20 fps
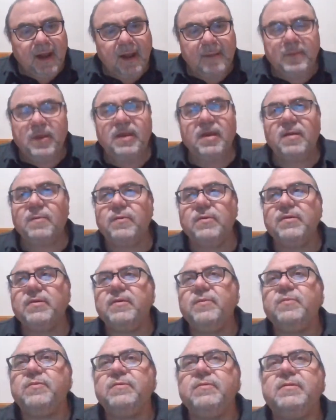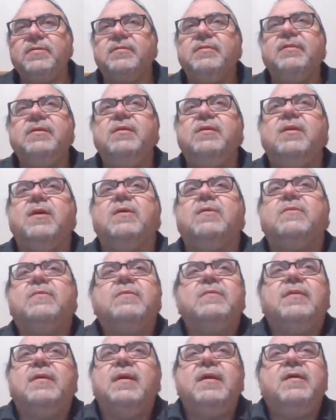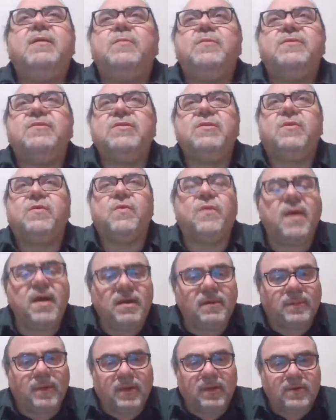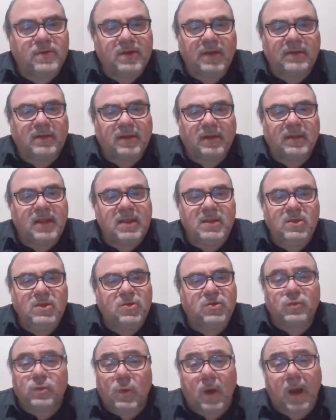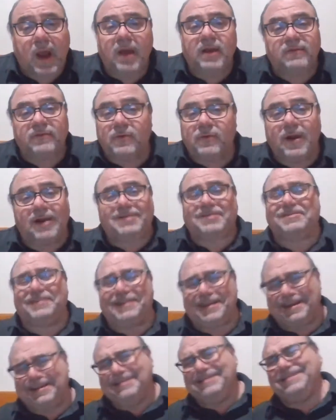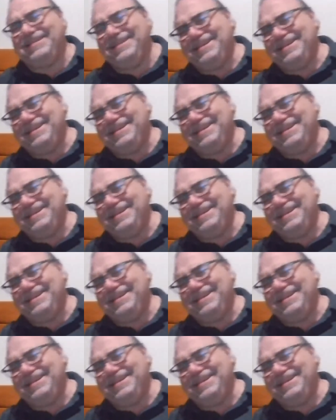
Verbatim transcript: I mean, it was you know, it was incredible. He's like the Lynn Swann of wrestling.